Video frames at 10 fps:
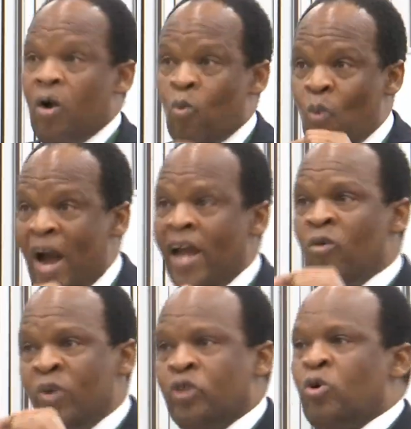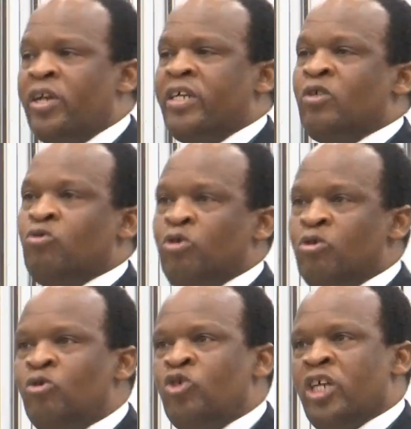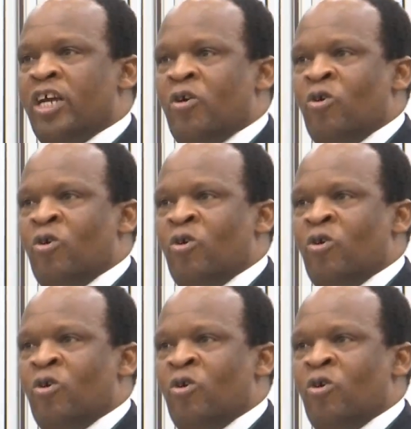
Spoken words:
While we're talking to you, Chair,